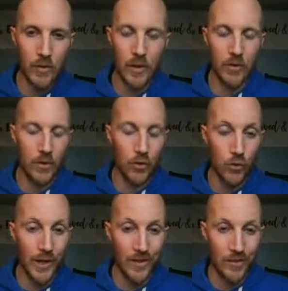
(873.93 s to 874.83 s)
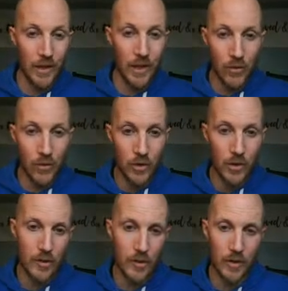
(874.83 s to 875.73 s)
That is a translation.
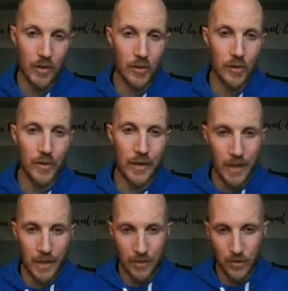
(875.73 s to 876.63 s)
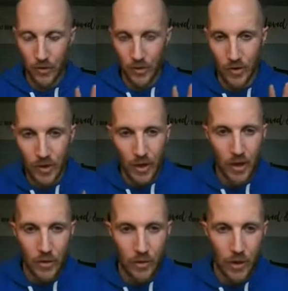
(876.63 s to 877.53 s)
It is going to slide this
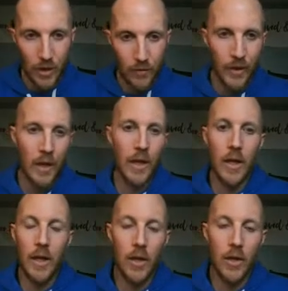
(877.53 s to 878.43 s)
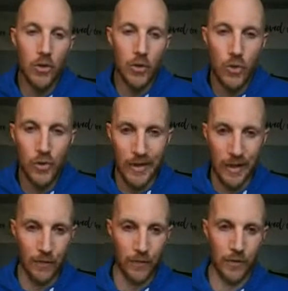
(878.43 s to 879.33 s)
entire graph to the
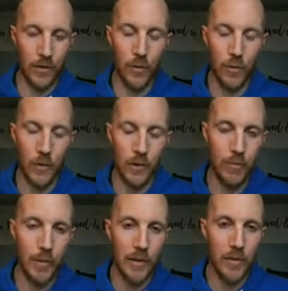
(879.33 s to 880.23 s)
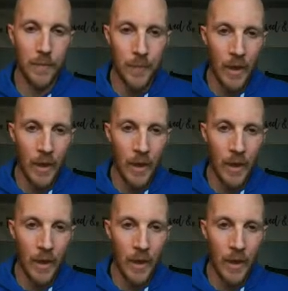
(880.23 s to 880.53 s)
left 1 space.